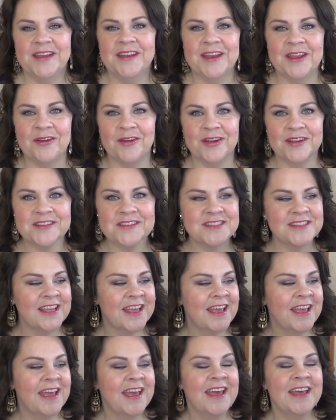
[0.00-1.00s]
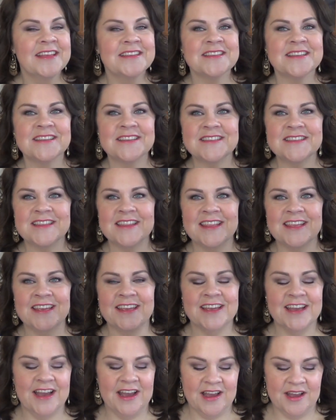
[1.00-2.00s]
I digress. This is
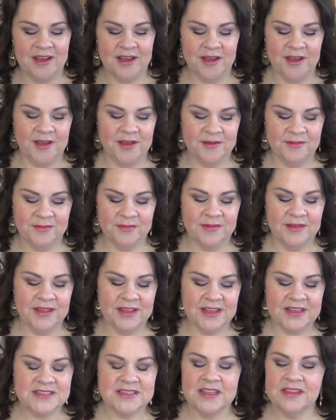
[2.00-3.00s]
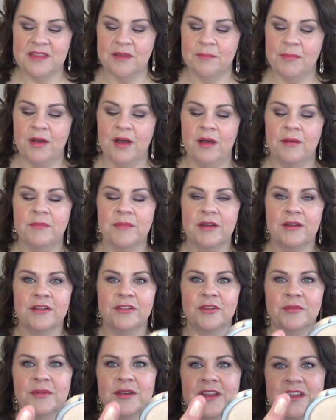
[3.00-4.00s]
the, uh, like I said, the Balm
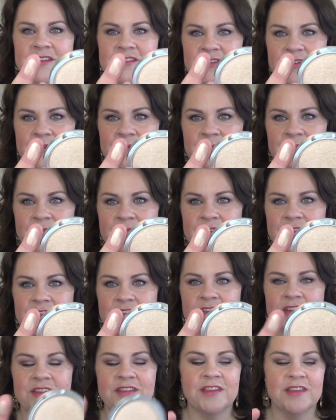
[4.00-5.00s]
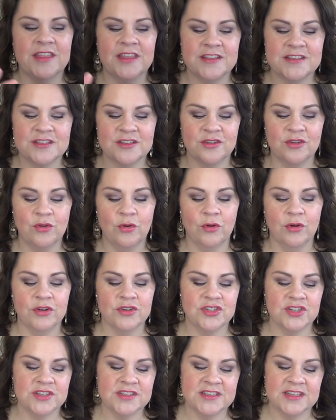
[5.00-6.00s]
Mary-Lou Manizer. It's just this
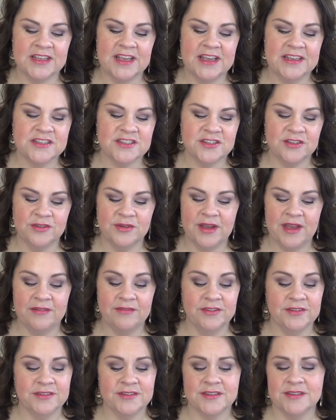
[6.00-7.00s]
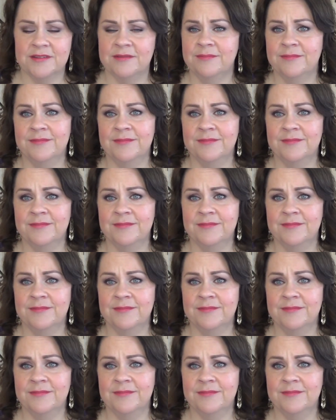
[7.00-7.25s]
gorgeous, in case you haven't,